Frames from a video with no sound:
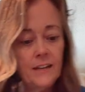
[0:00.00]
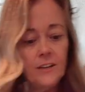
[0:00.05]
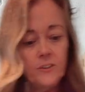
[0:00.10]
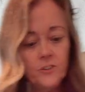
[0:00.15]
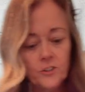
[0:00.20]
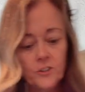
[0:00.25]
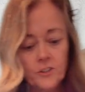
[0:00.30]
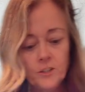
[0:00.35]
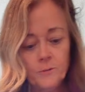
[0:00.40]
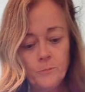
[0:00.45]
and
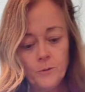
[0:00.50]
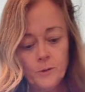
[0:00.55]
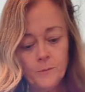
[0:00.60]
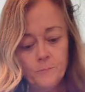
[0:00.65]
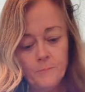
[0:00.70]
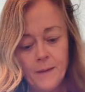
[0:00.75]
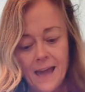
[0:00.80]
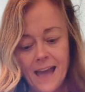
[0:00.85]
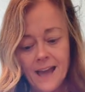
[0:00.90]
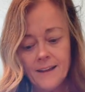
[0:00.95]
you're going to put
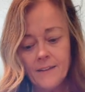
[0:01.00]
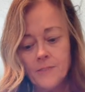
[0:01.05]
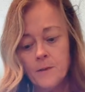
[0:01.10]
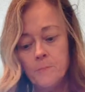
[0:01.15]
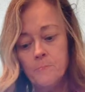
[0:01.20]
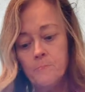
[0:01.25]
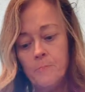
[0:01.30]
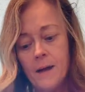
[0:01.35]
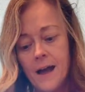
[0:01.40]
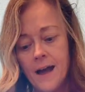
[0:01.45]
it back on the
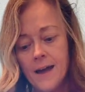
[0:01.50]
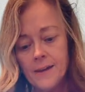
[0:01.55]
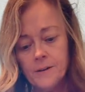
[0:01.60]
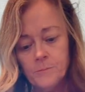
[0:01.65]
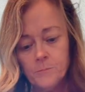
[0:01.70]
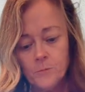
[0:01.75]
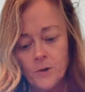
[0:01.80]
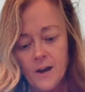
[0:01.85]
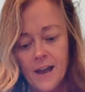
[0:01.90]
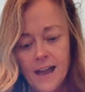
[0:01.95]

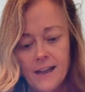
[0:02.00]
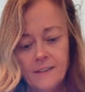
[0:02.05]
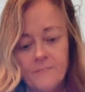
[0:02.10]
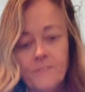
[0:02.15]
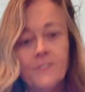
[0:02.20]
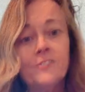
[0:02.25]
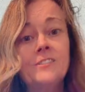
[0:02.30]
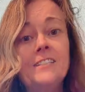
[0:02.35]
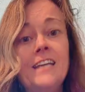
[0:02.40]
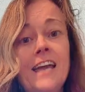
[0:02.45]
bottom rack
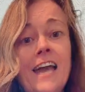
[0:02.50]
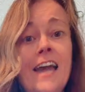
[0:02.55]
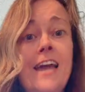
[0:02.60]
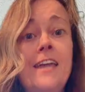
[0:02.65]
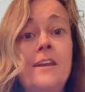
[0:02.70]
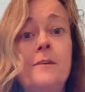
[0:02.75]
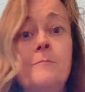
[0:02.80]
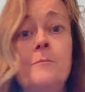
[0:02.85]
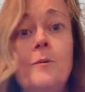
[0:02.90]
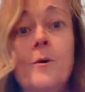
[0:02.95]
for
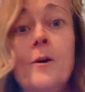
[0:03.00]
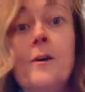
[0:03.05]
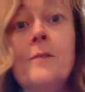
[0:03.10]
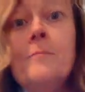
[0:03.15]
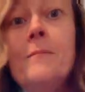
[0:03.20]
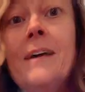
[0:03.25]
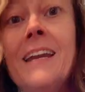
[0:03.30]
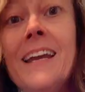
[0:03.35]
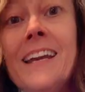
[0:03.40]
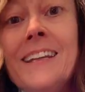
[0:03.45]
10 more
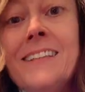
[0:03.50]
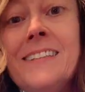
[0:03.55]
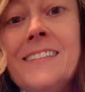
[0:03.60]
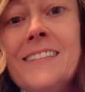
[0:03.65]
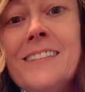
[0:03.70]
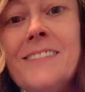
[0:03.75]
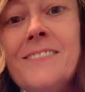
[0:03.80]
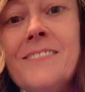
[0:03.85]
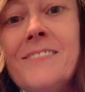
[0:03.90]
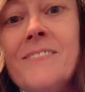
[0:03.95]
minutes.